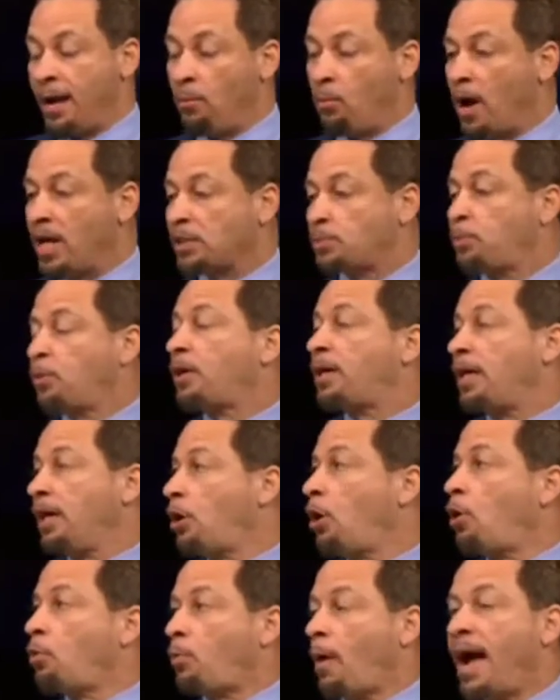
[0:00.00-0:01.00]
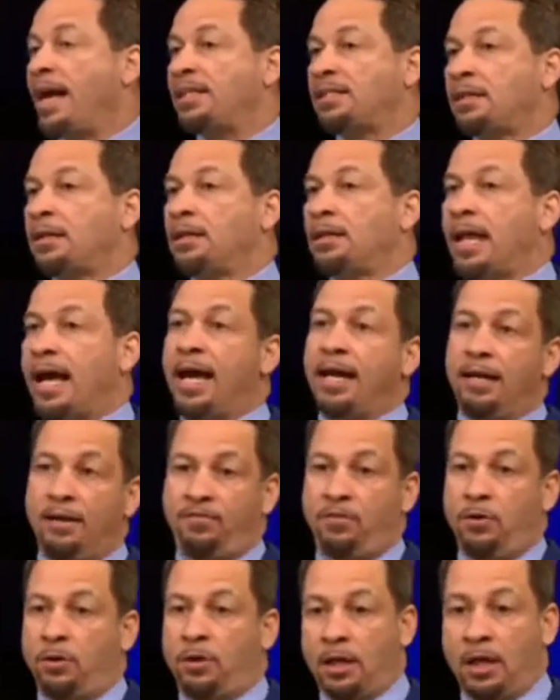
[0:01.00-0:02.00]
Westbrook can go right to the lane.
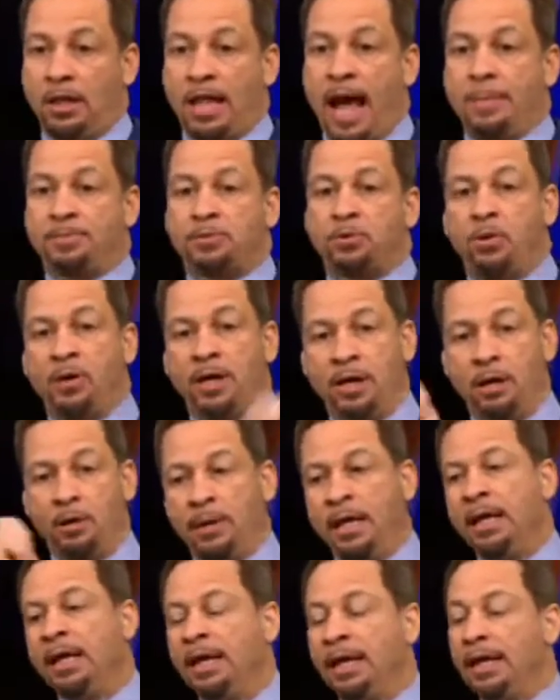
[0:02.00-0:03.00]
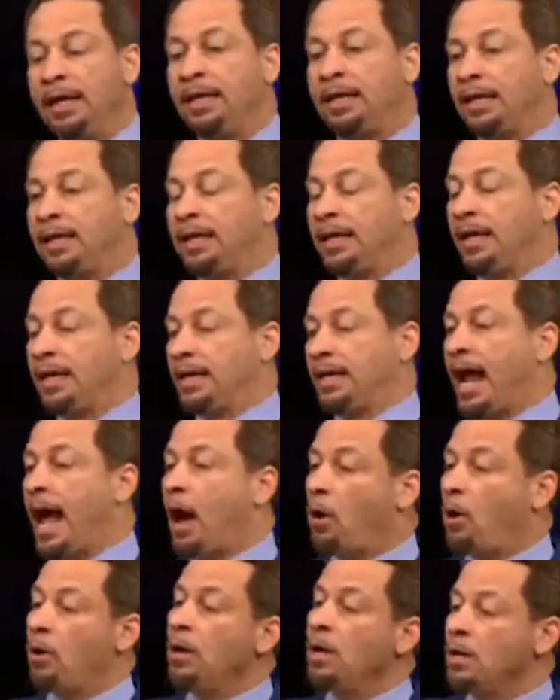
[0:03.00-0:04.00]
If you collapse on him, he can kick it
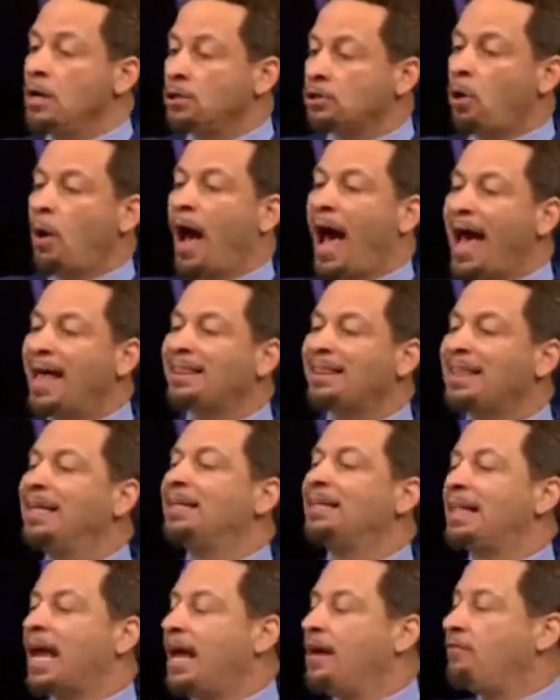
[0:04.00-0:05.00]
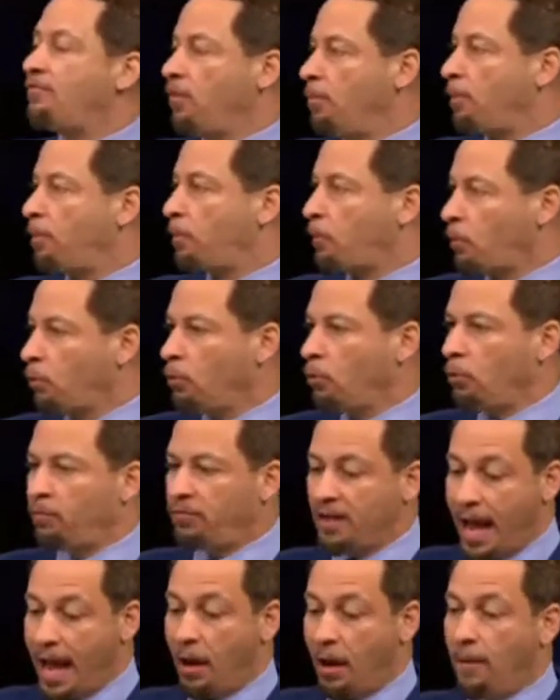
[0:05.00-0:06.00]
out. So I think they've
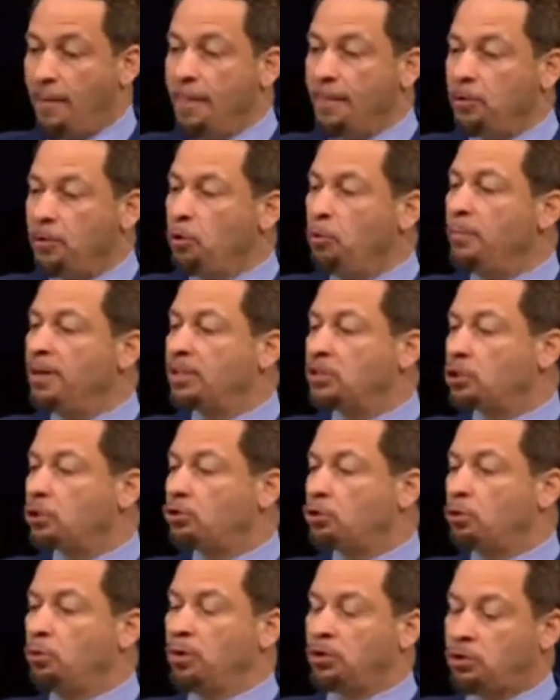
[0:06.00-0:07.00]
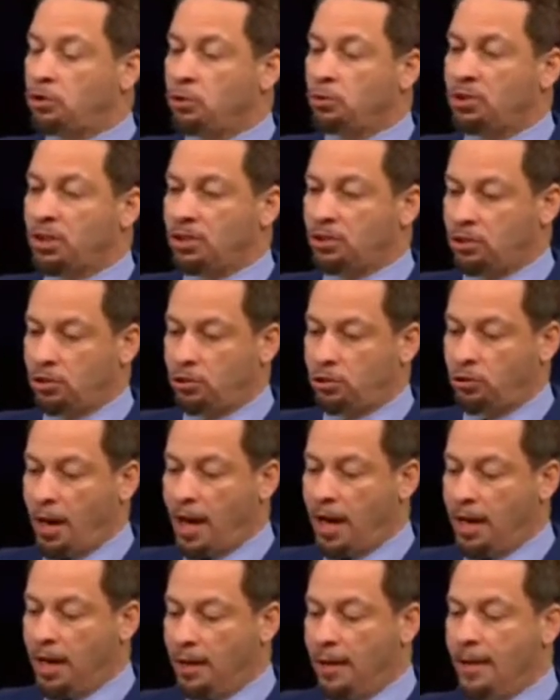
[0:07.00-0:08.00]
improved. Now, you mentioned 2-2 since the
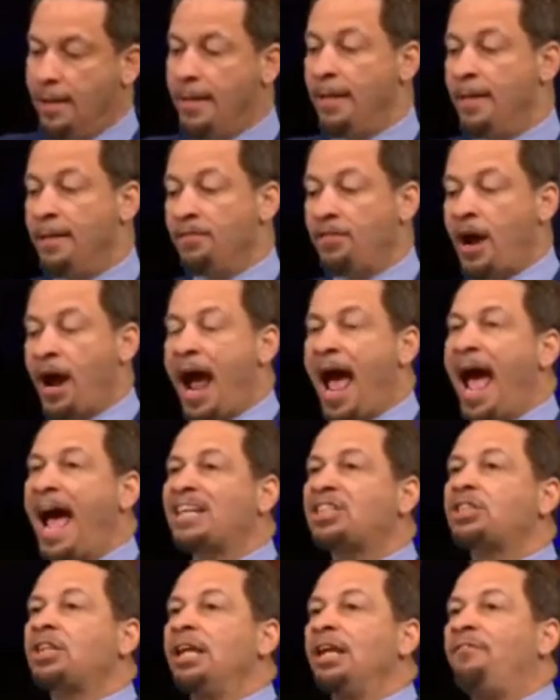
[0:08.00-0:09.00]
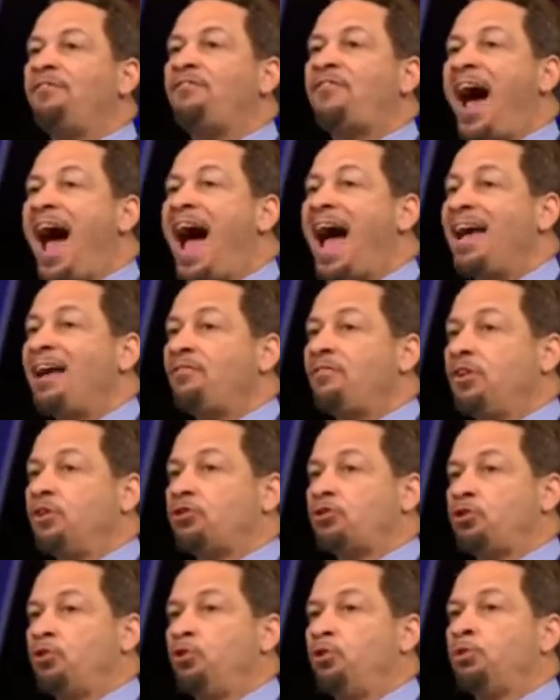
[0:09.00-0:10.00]
trade. They're actually
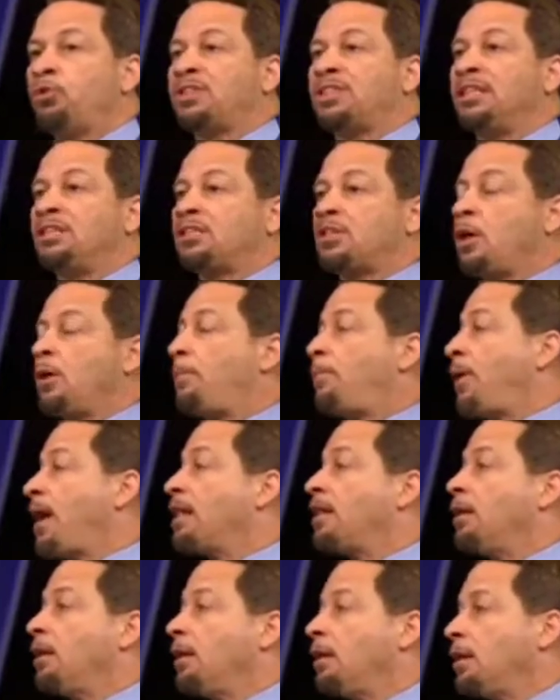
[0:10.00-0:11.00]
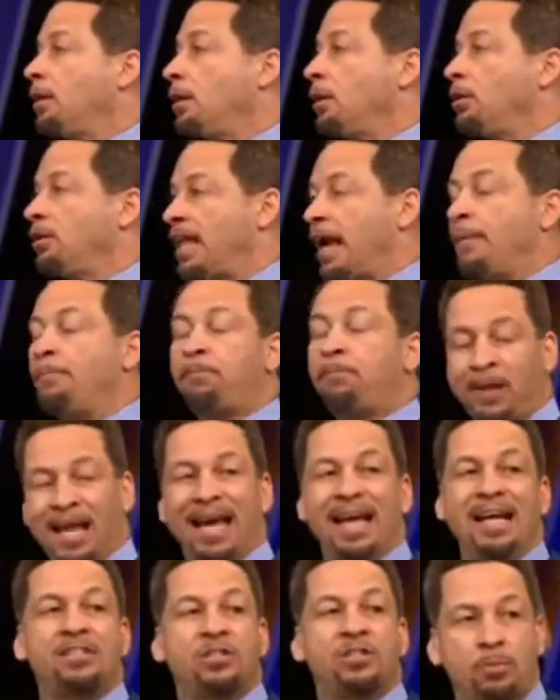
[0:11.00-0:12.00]
5-2 since Capella, they
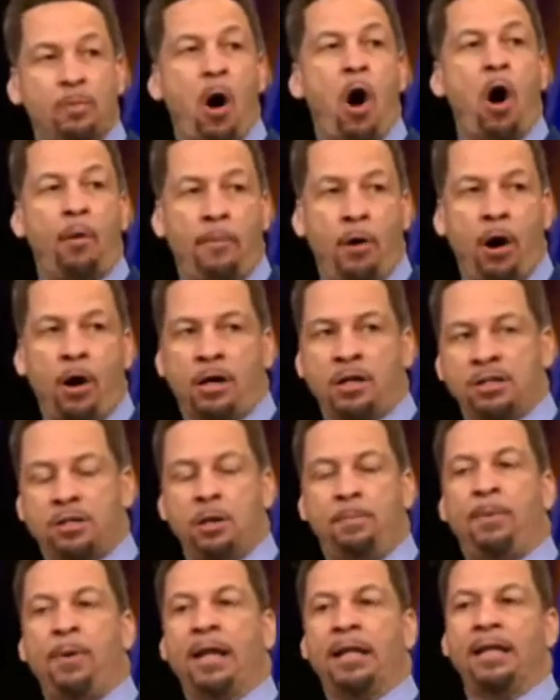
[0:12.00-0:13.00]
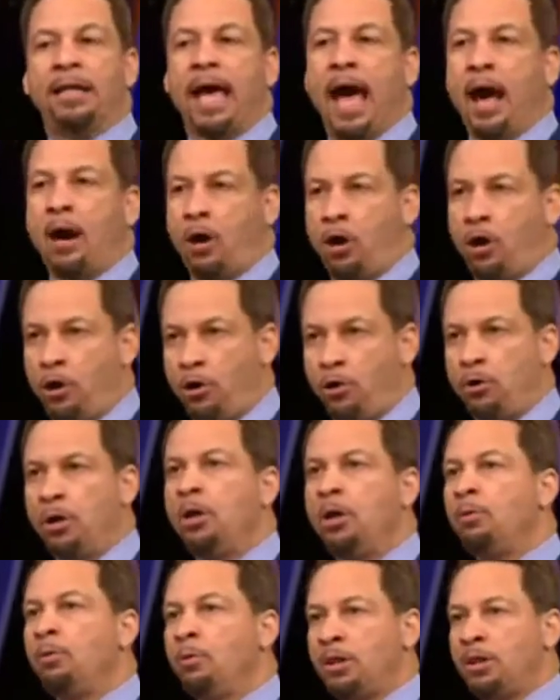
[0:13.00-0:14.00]
played small ball because Capella got hurt
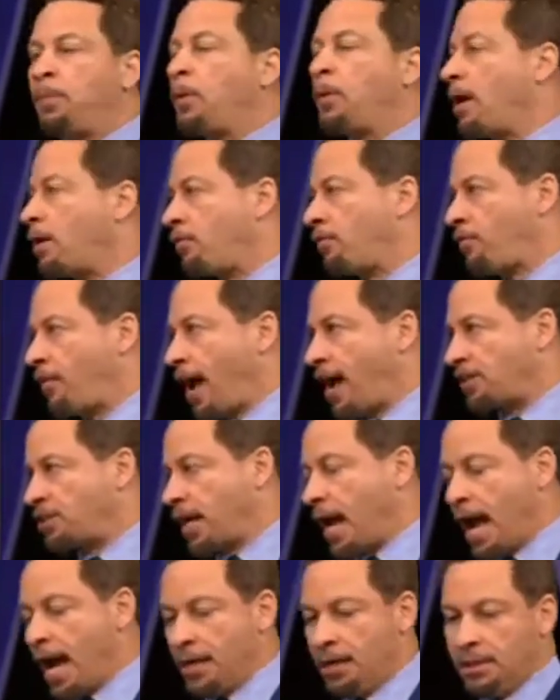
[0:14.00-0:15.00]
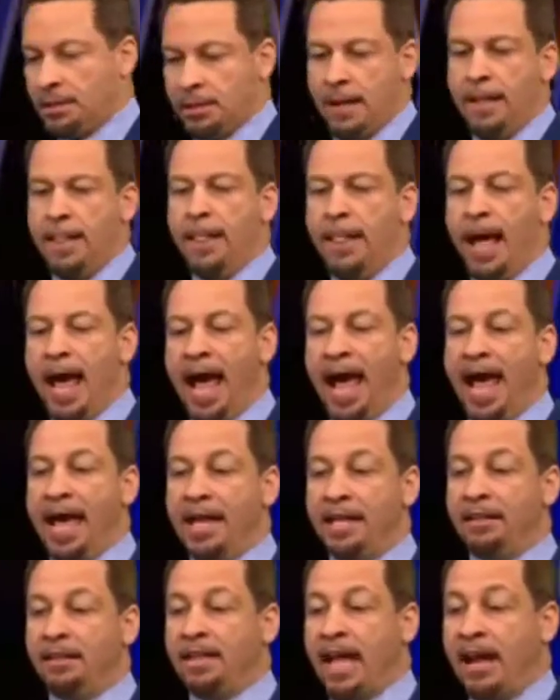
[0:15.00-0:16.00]
with the plantar fasciitis,
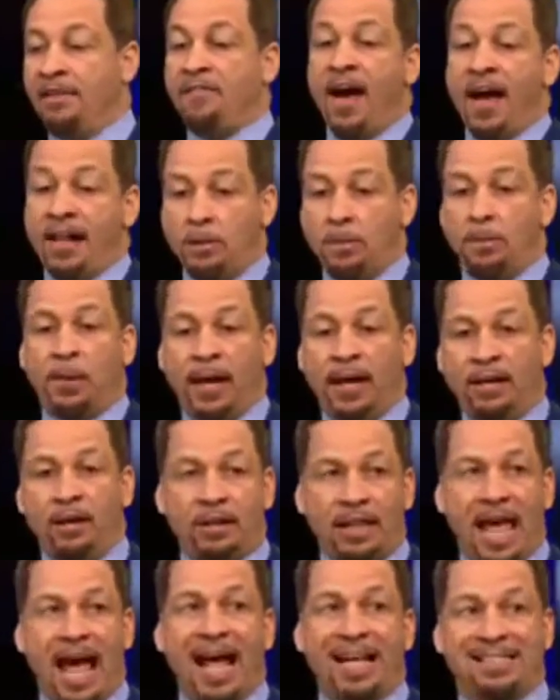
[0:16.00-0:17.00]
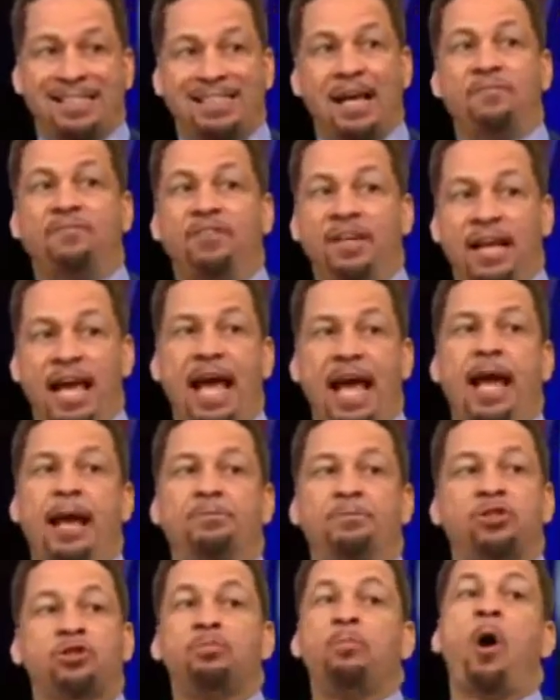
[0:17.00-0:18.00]
and they've had to play their last 7
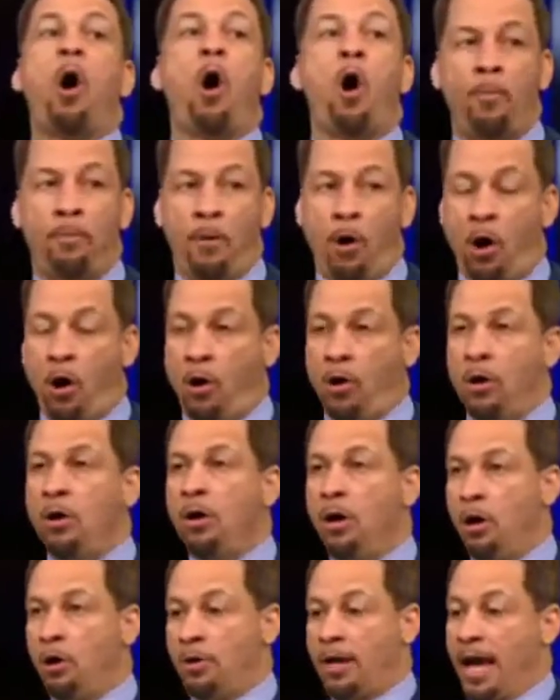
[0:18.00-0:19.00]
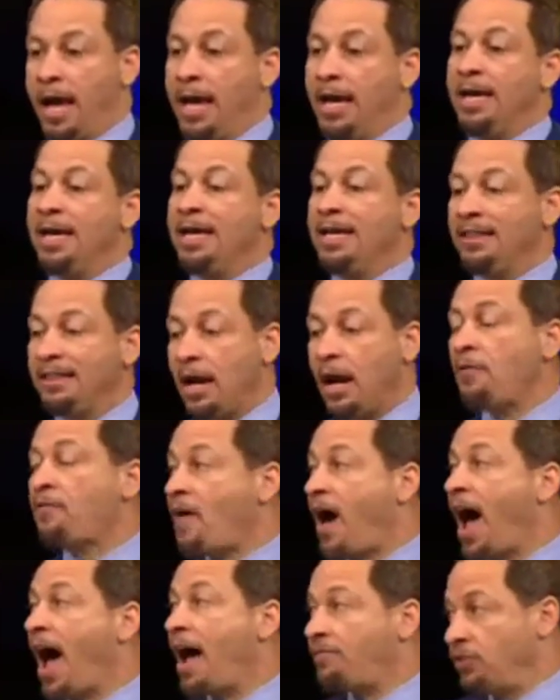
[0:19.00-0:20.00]
games small ball, okay? They're
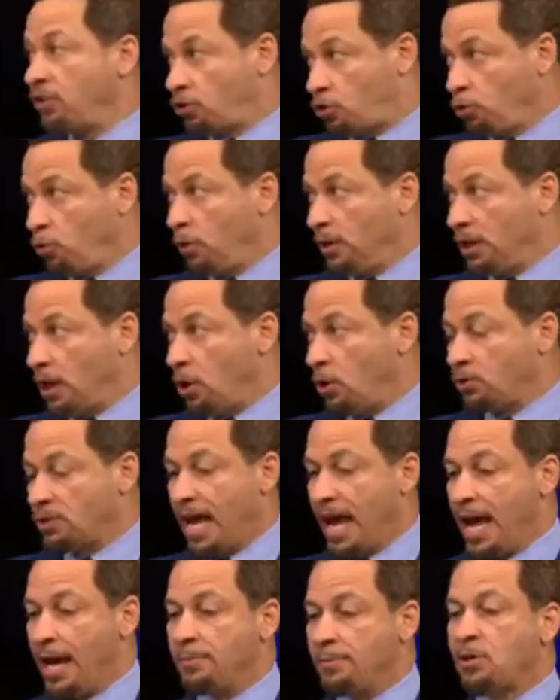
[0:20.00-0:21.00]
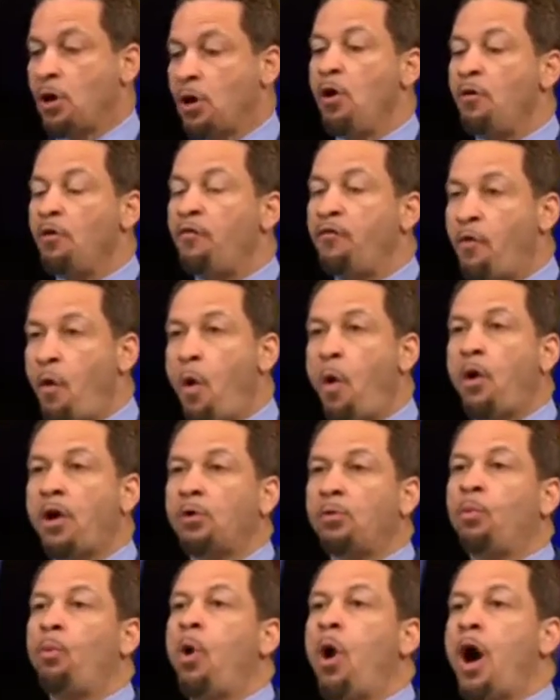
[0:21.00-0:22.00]
5-2 in those games,
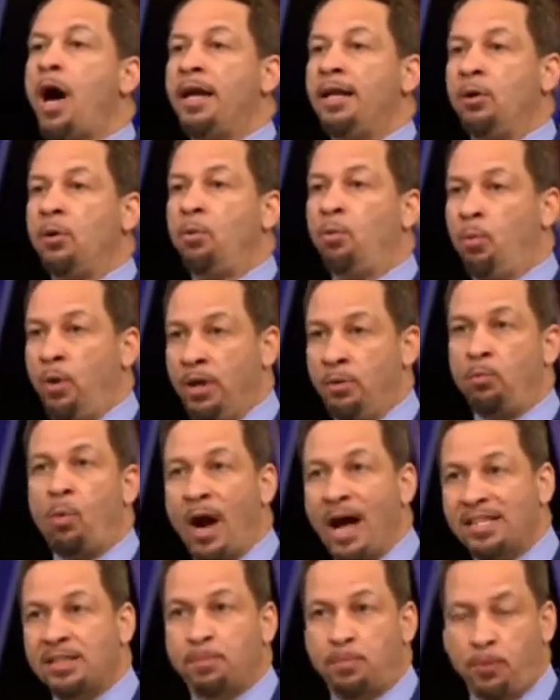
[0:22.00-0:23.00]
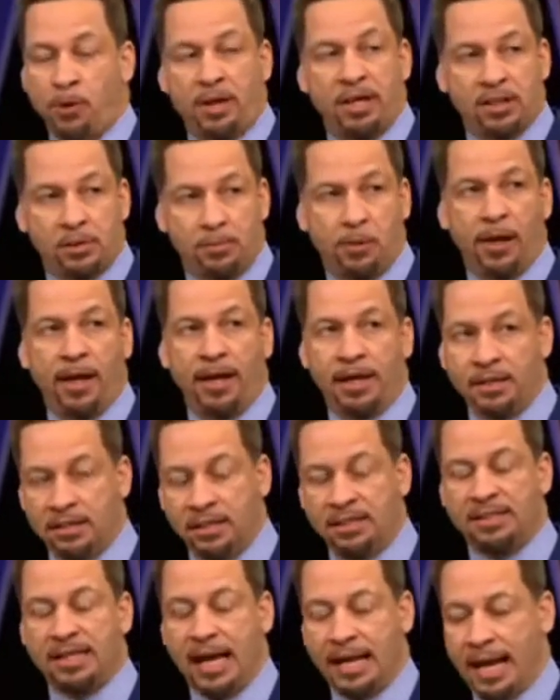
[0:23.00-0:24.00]
4-1 when Westbrook is playing because
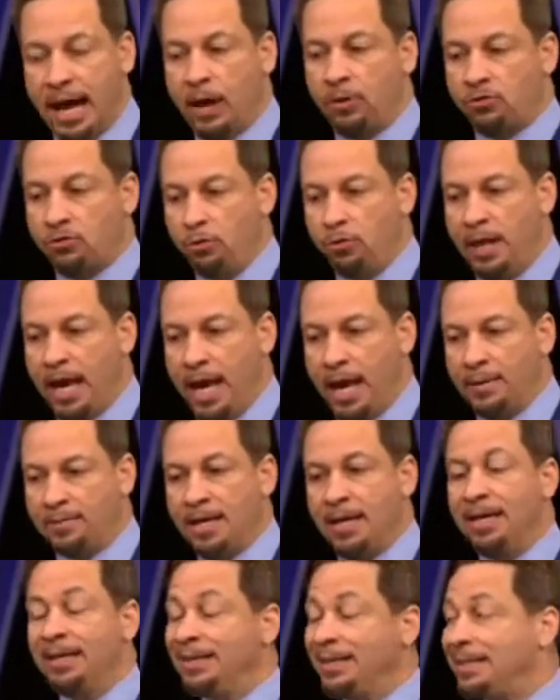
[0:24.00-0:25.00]
he sat out 2 games.